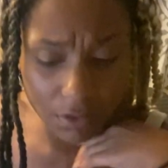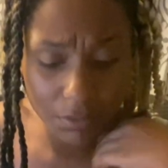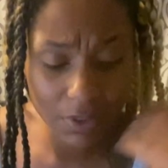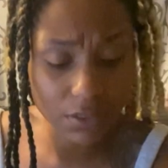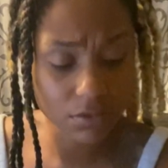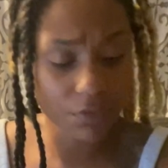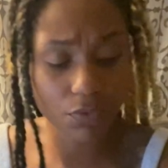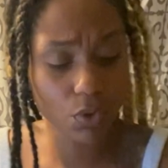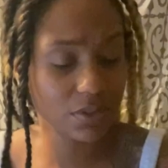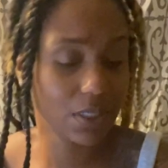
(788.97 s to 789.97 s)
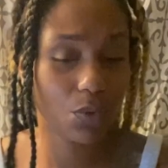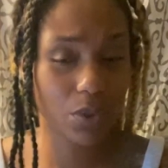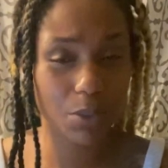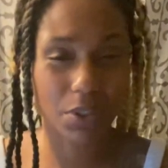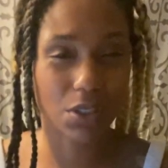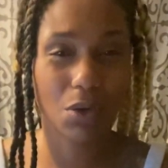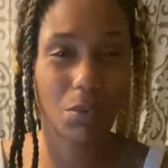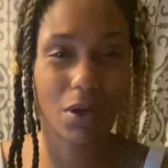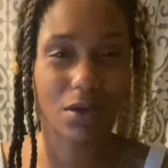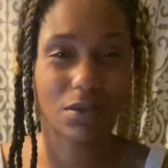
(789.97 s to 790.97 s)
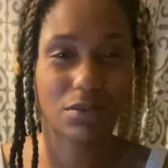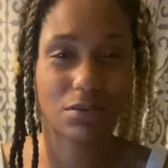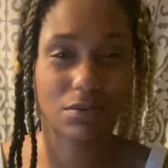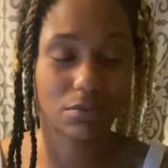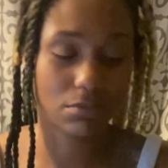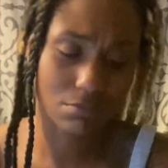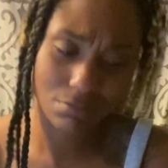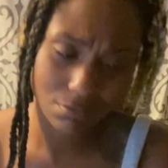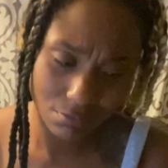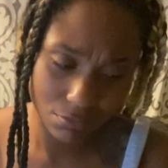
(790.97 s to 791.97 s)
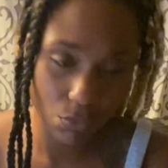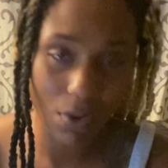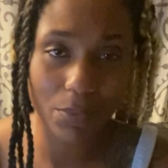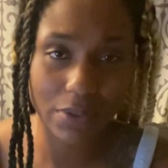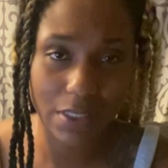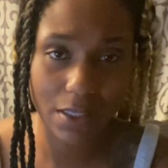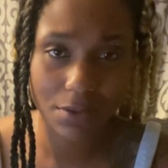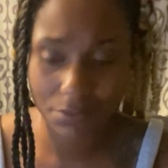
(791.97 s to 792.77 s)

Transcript: But of course, they don't want to put in the work. Why would they?